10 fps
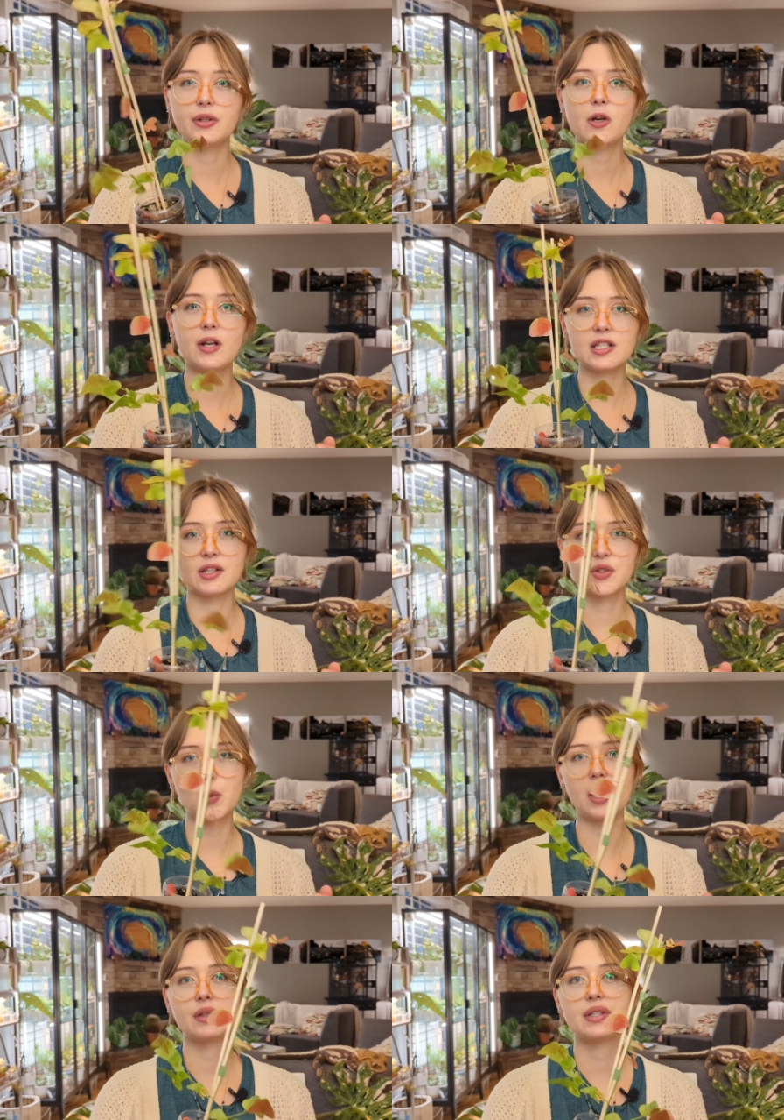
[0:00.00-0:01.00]
known as the
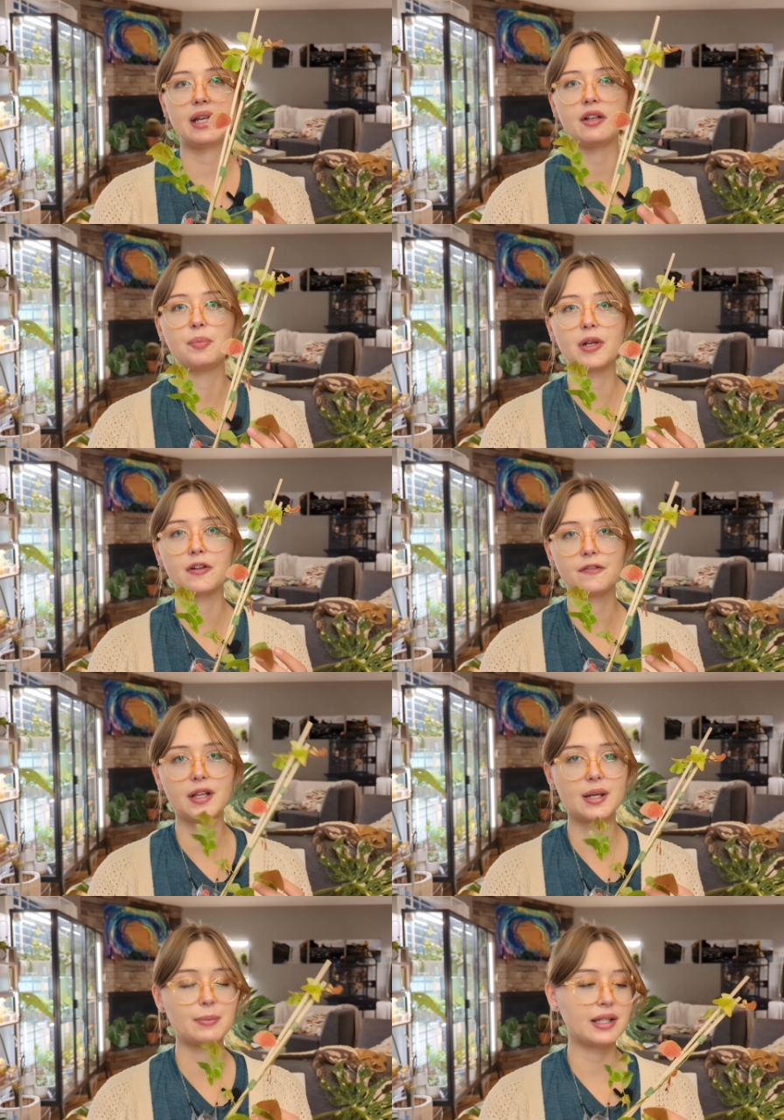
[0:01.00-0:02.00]
swallowtail
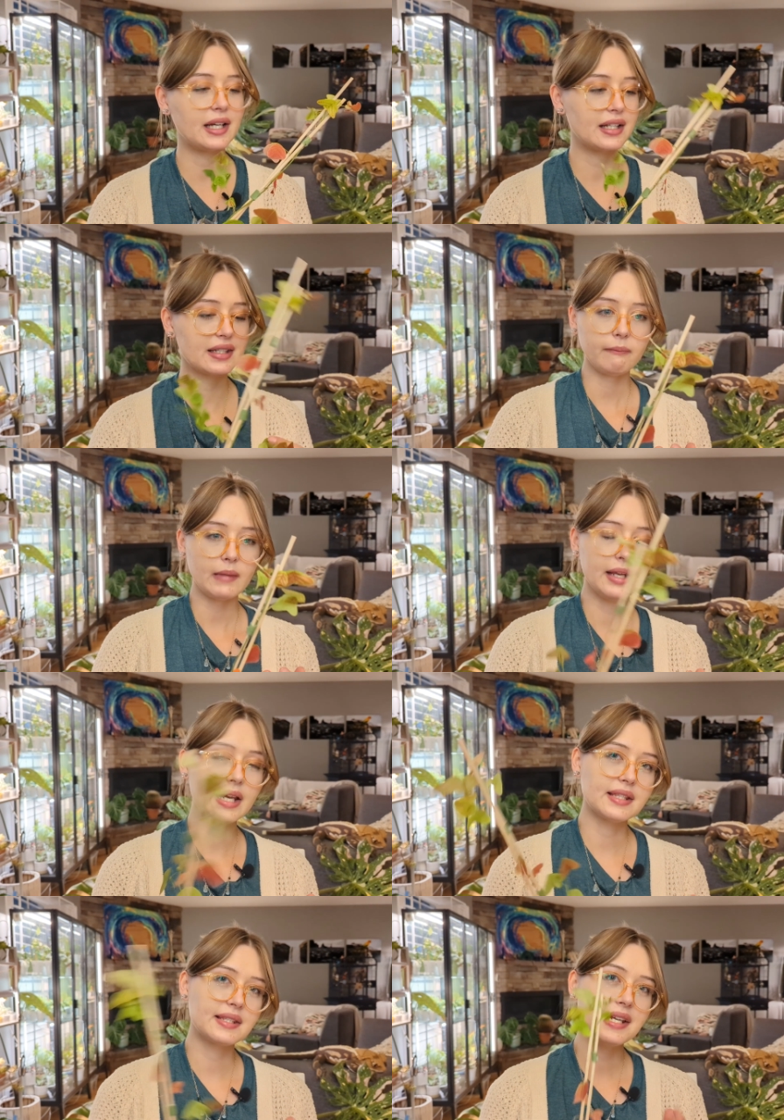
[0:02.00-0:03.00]
butterfly plant again,